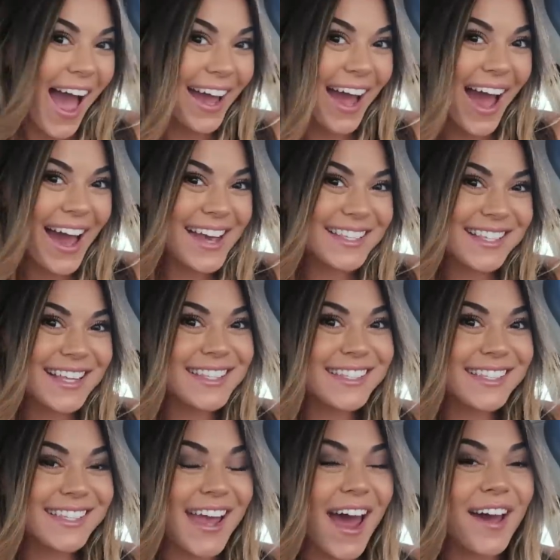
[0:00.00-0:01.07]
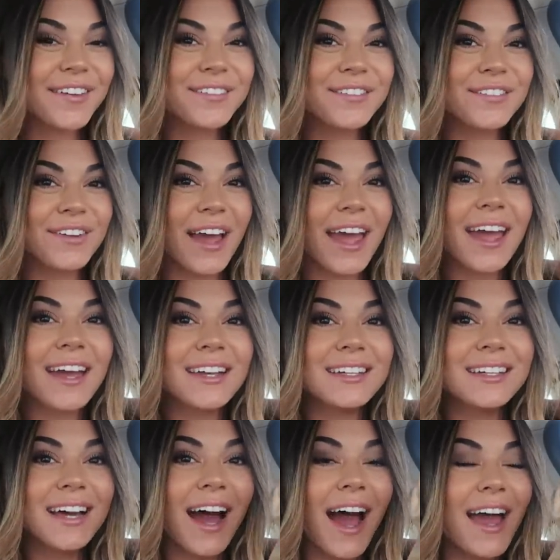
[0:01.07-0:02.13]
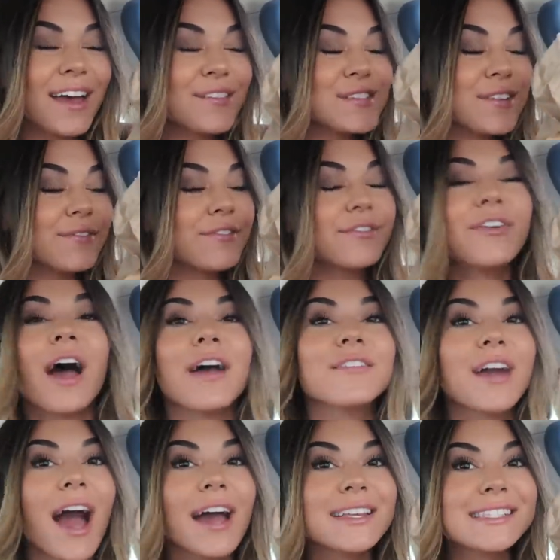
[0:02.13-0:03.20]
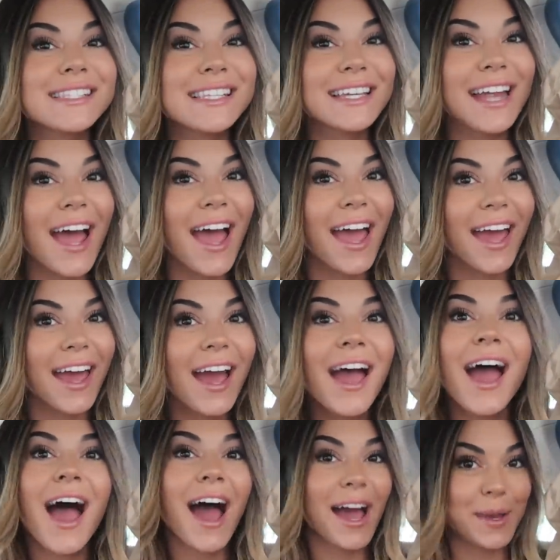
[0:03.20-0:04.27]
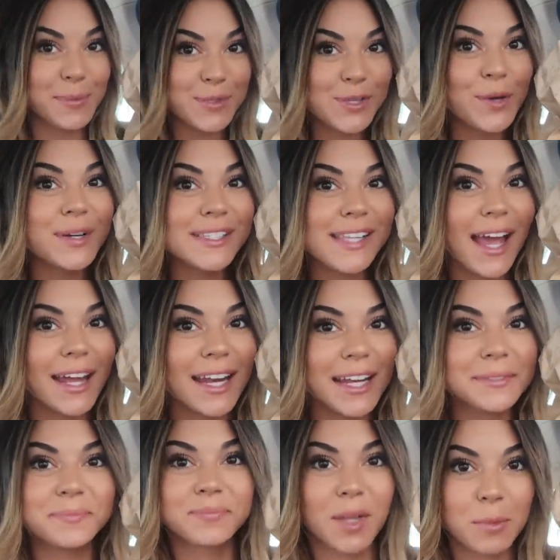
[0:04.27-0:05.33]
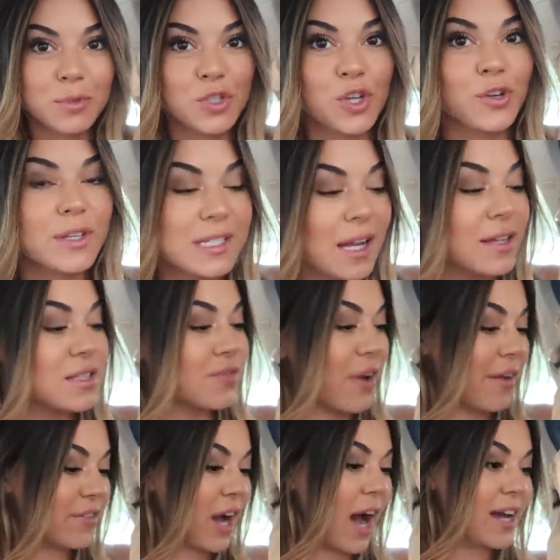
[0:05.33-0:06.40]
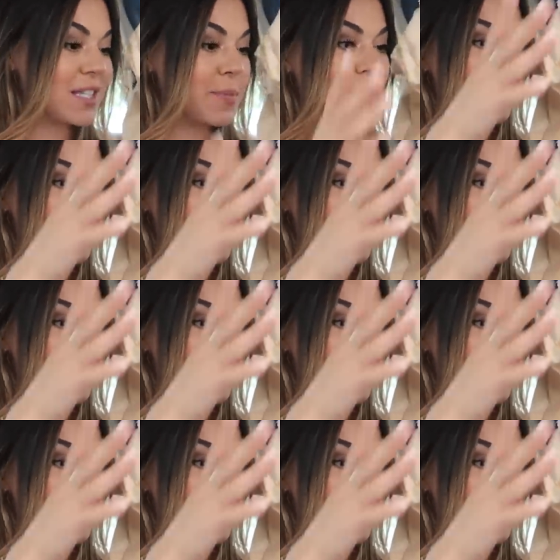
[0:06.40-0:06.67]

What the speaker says: Hi guys, it's Steph, and I have some Five Guys today. I am so excited. I'm sure you could tell it's Five Guys